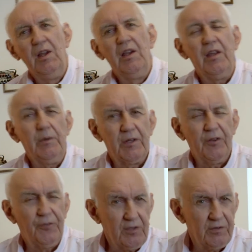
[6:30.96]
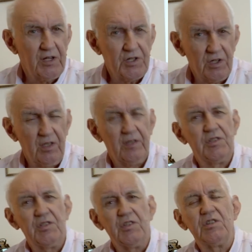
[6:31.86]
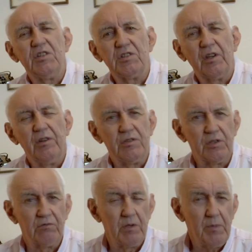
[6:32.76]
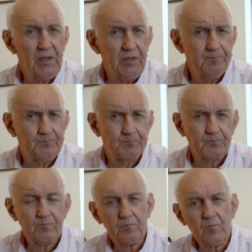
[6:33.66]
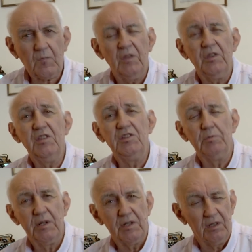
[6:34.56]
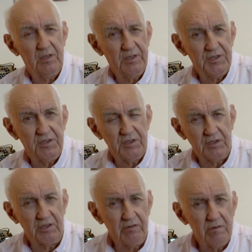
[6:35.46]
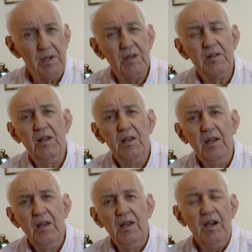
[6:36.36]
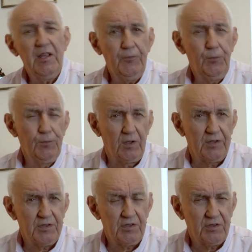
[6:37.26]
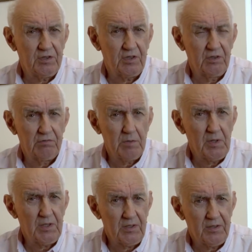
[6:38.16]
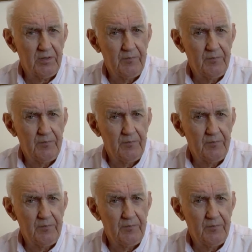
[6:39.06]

Anyway, the foundation license is going to remain, the intermediate license is going to remain, and the full license is going to remain.